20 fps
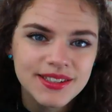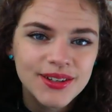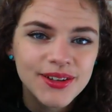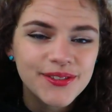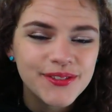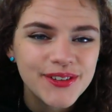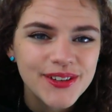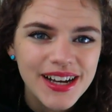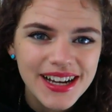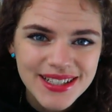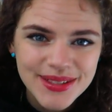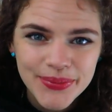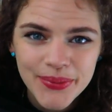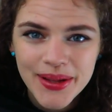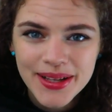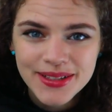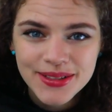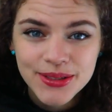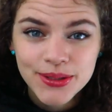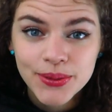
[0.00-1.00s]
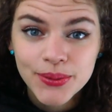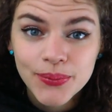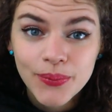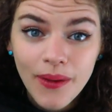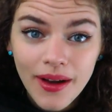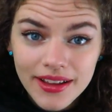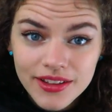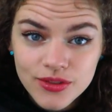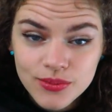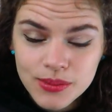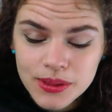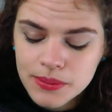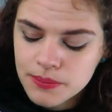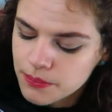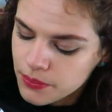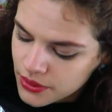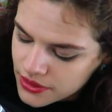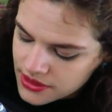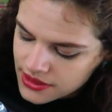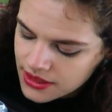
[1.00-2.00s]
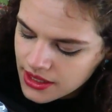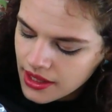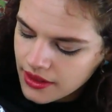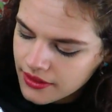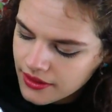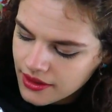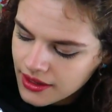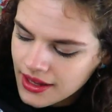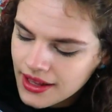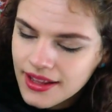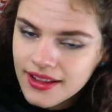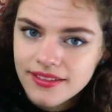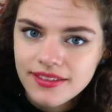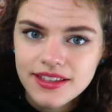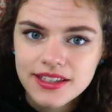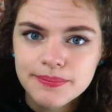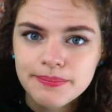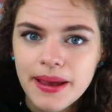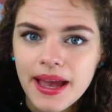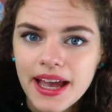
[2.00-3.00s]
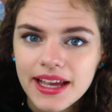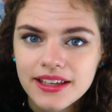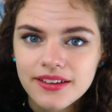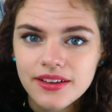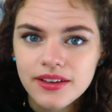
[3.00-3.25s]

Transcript: So if you guys want to watch me put together this bag,